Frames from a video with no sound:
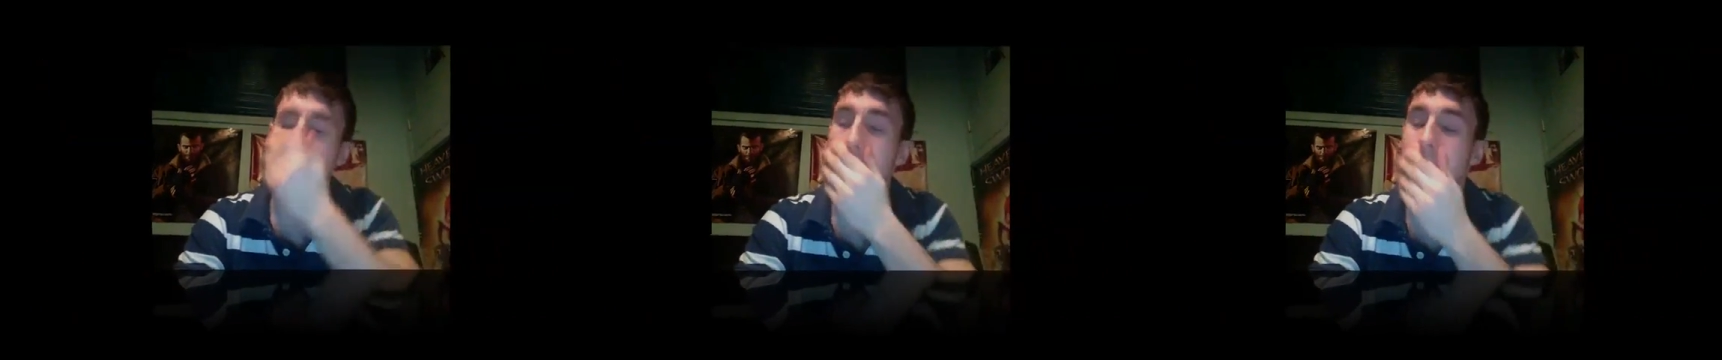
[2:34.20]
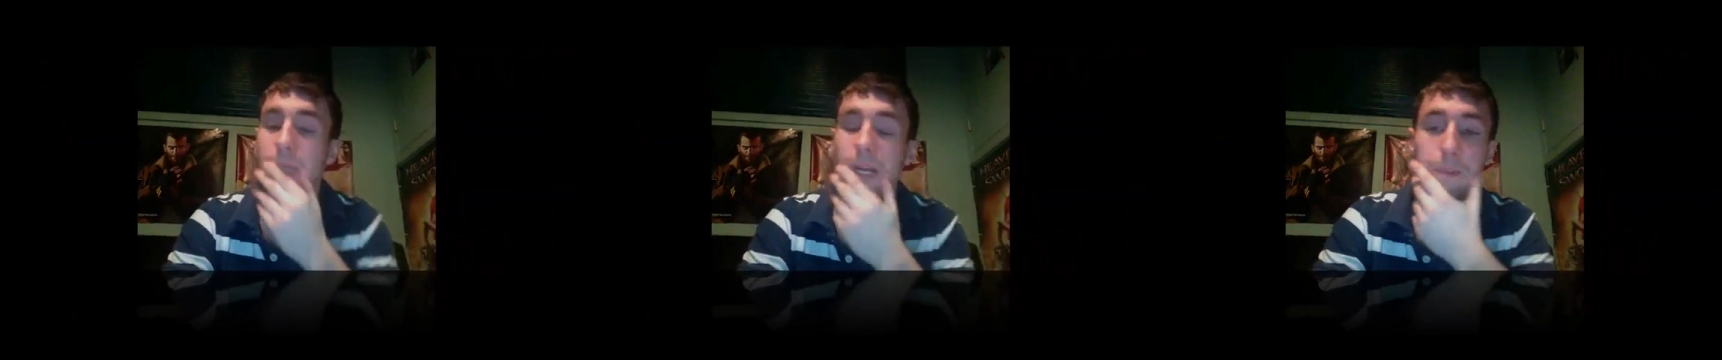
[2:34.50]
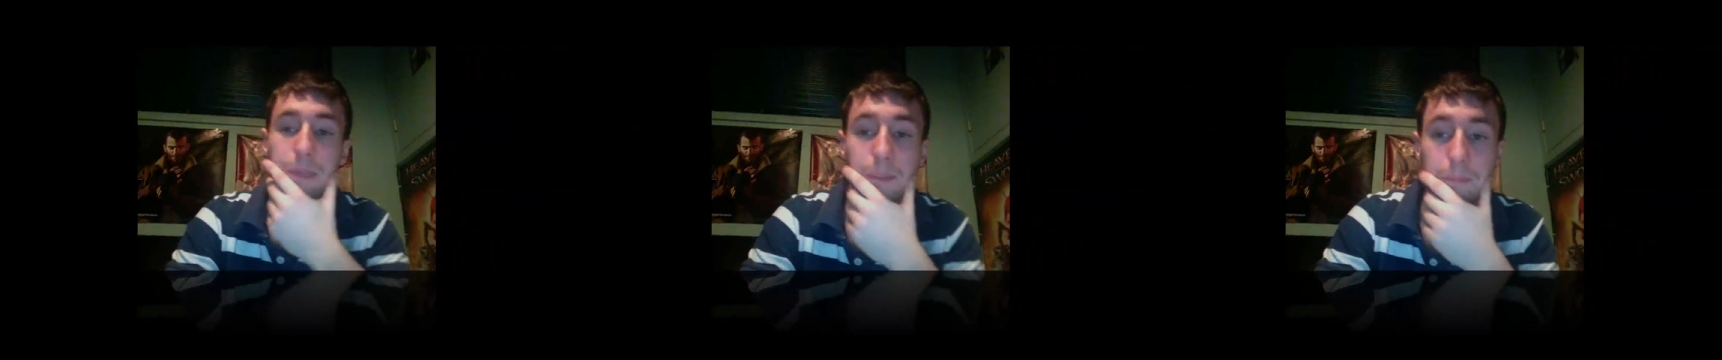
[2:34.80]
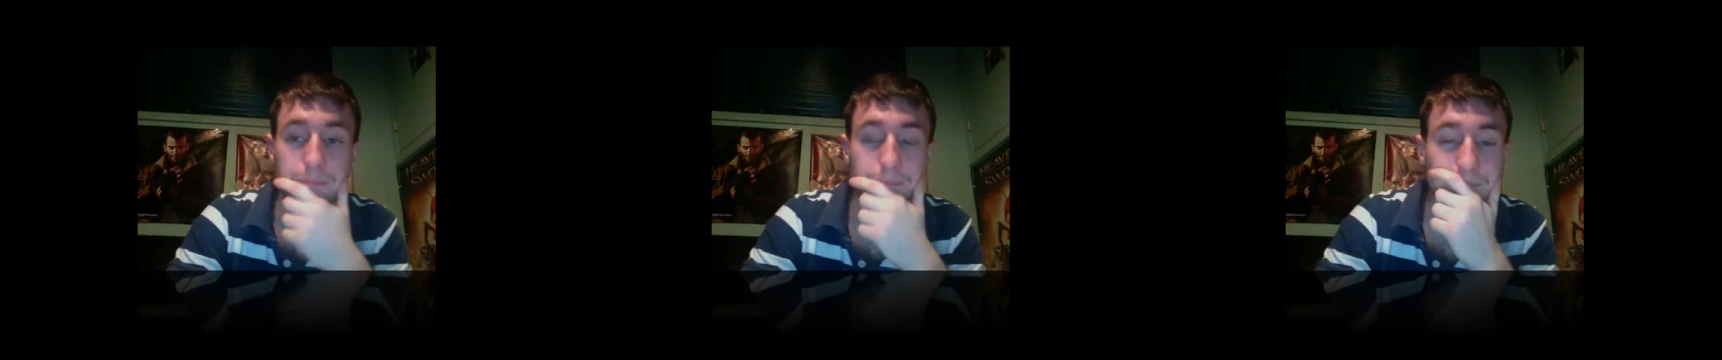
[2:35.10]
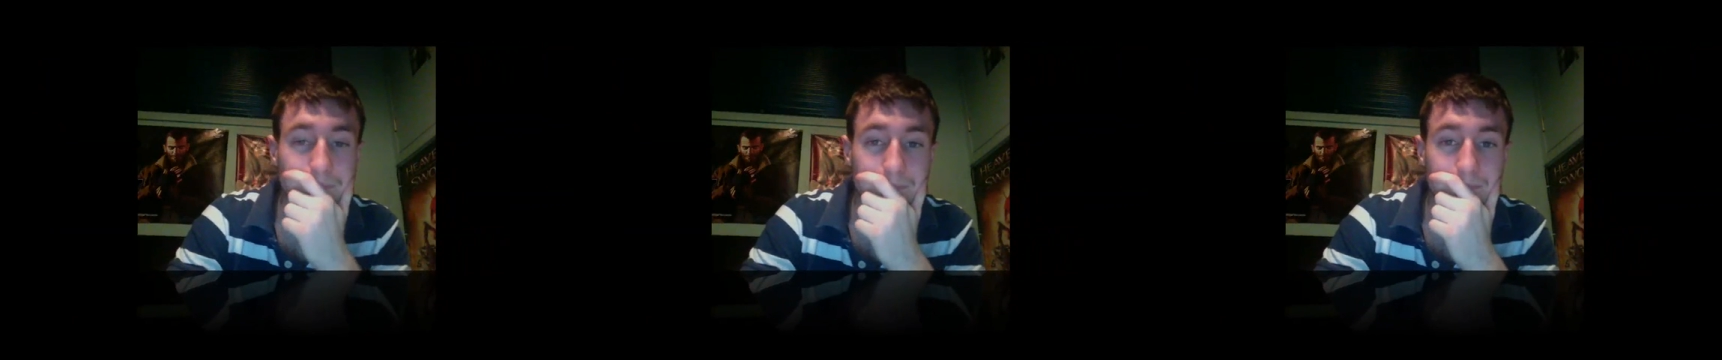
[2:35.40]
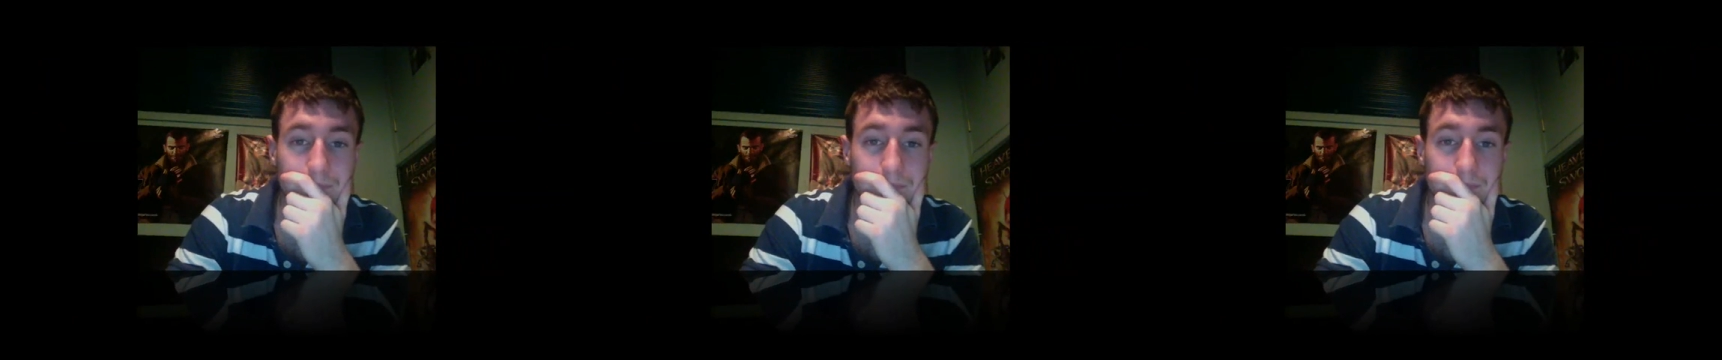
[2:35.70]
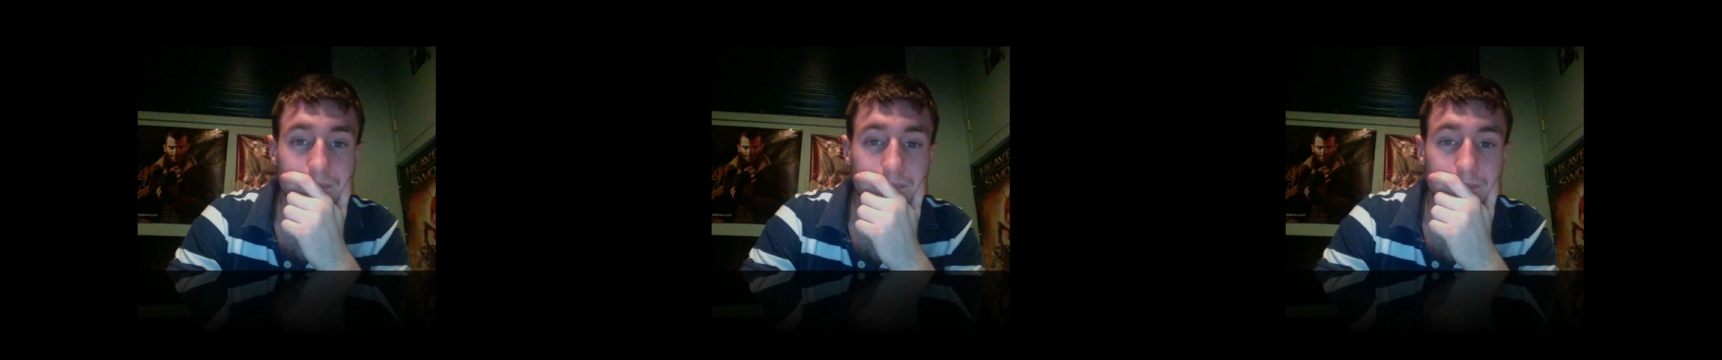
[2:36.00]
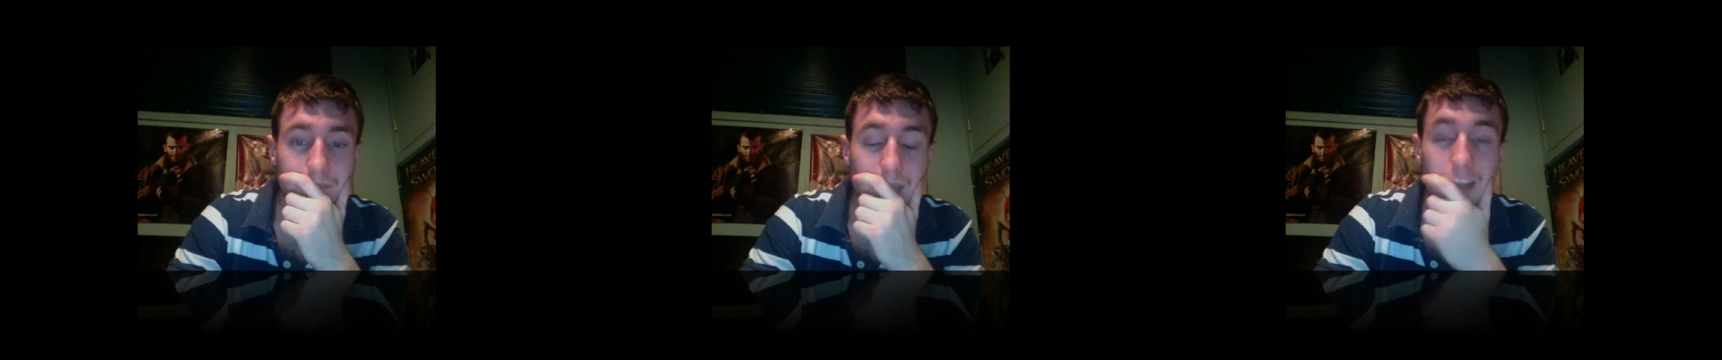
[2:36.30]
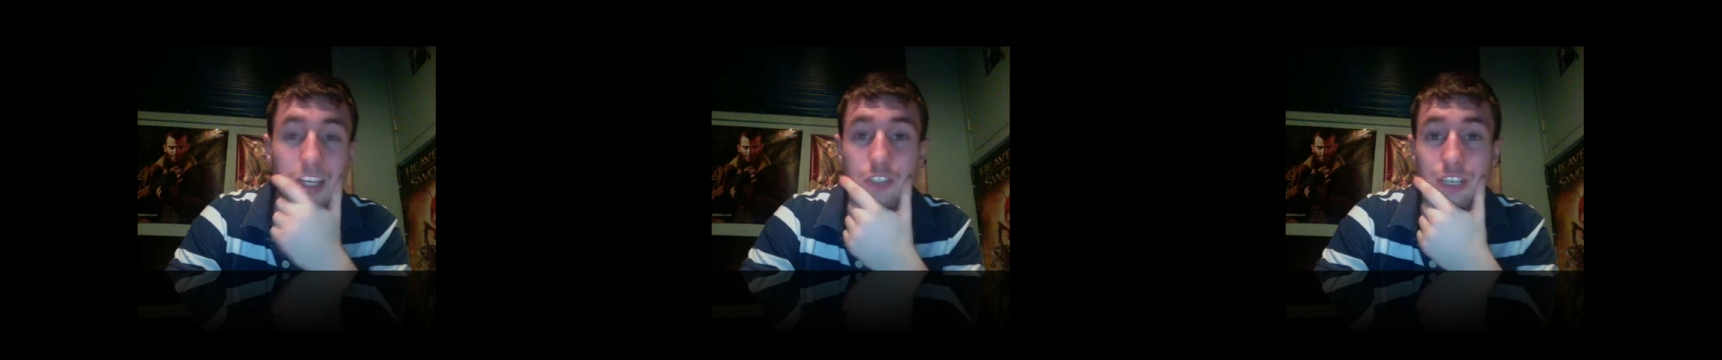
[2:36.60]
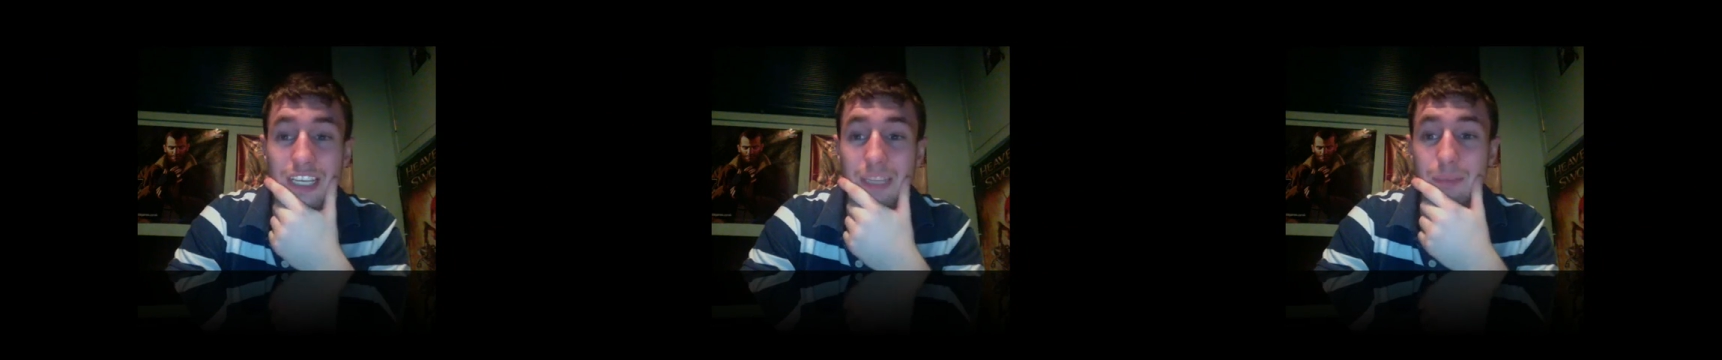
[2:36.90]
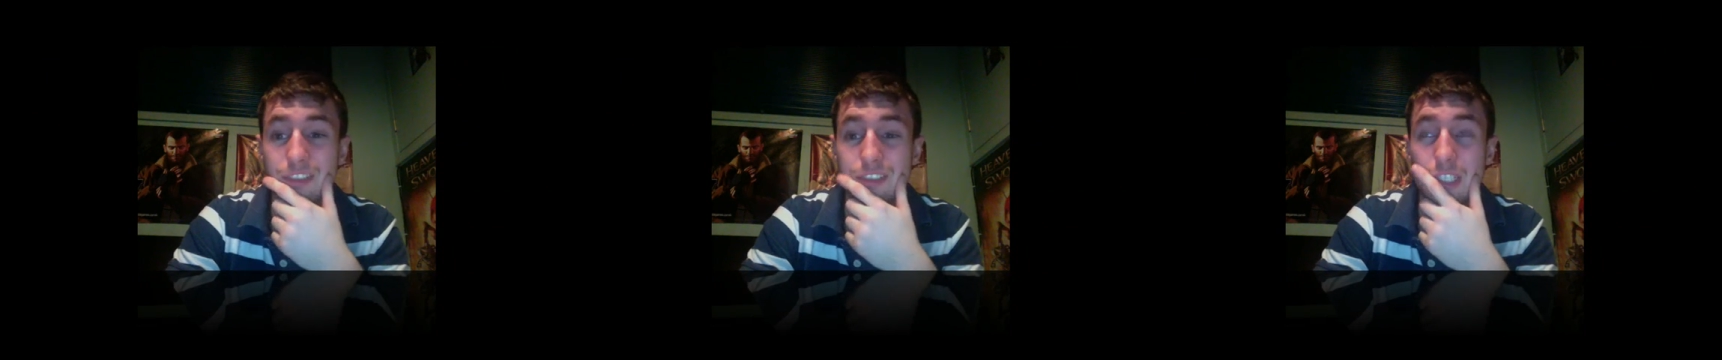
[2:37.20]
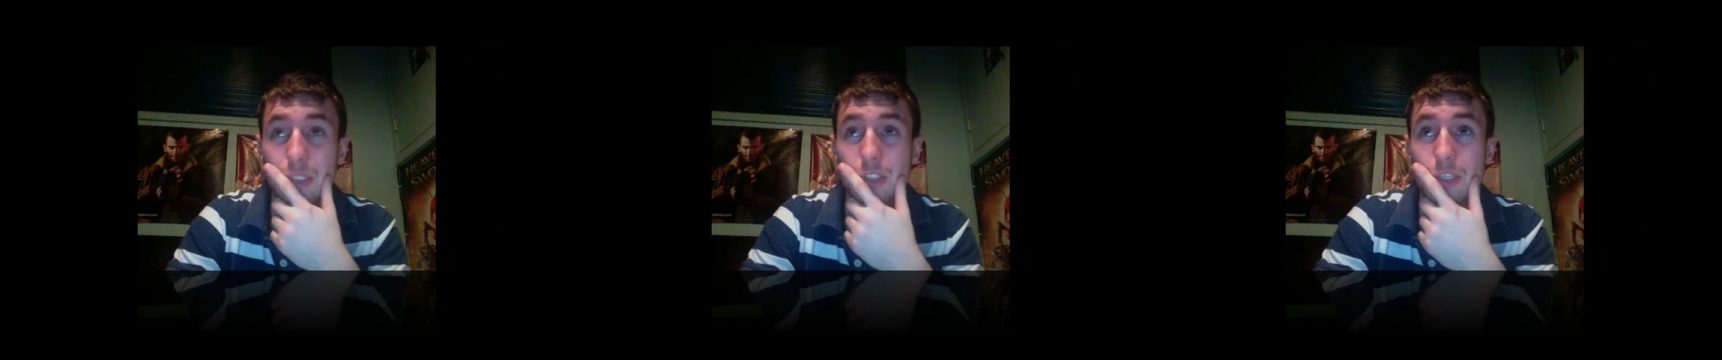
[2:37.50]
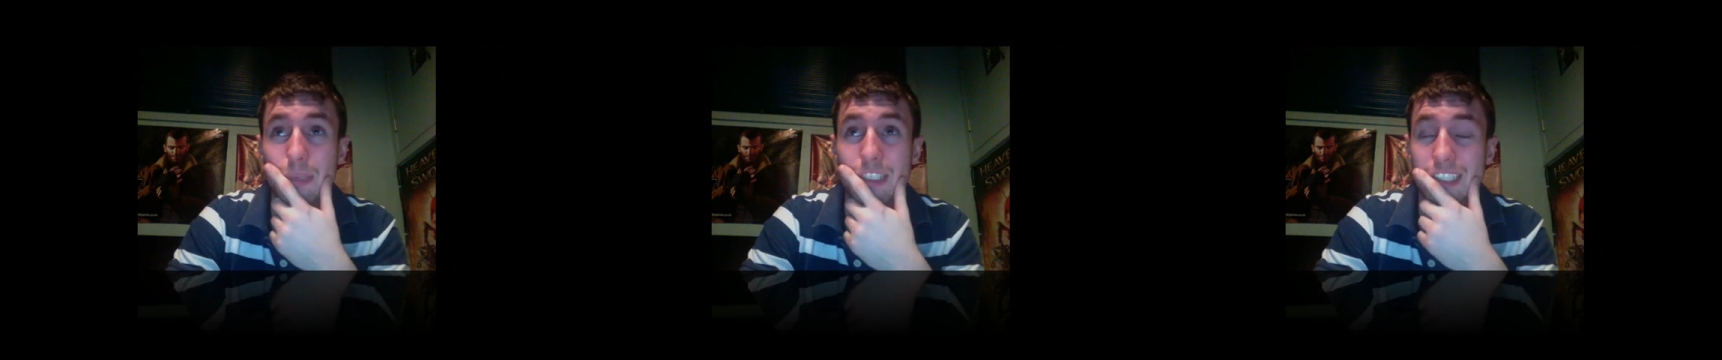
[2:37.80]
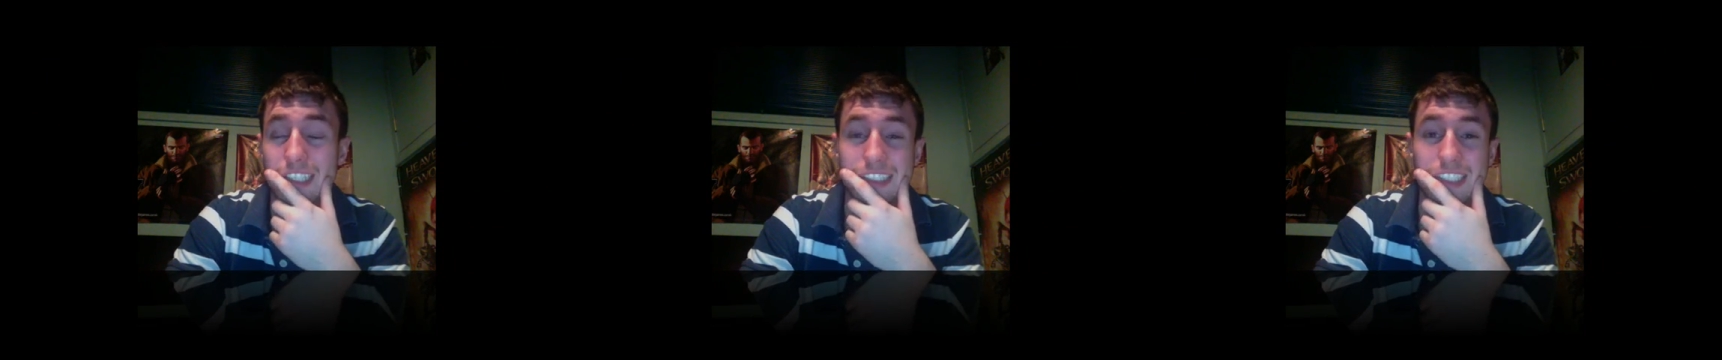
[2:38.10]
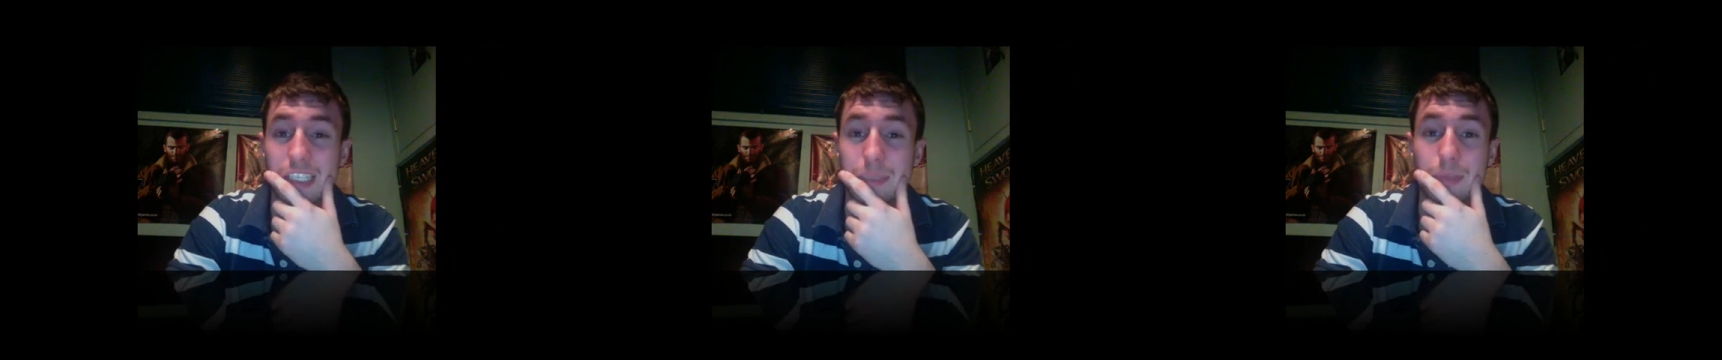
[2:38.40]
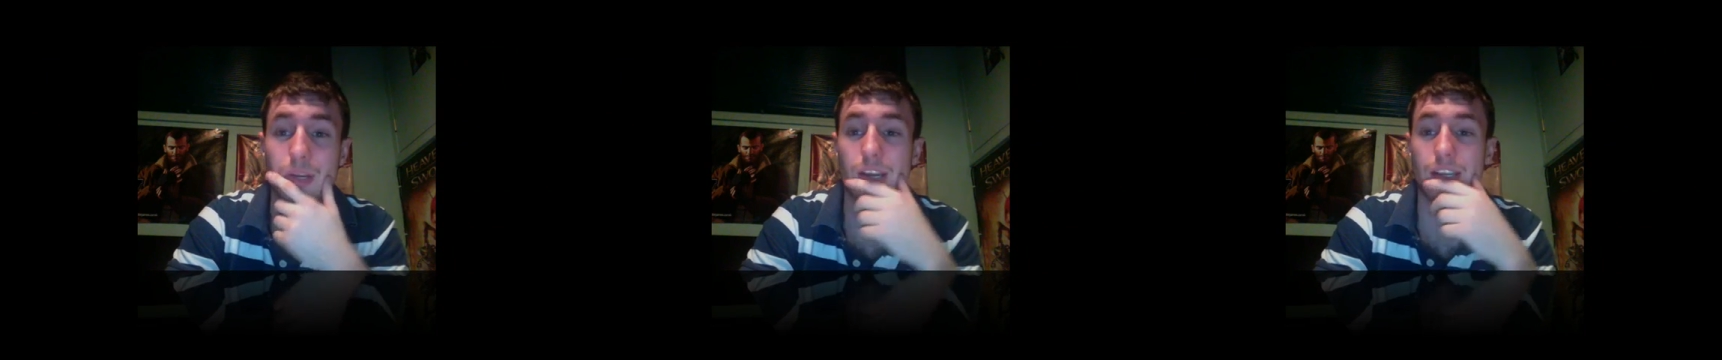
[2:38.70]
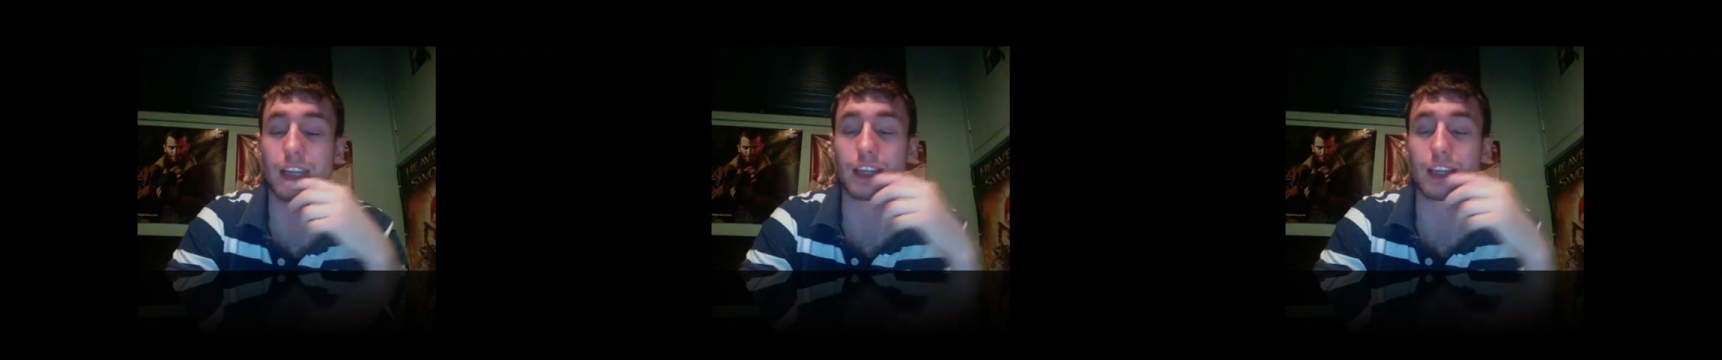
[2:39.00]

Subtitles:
But I mean, I'm gonna try and keep this video short because I just keep talking.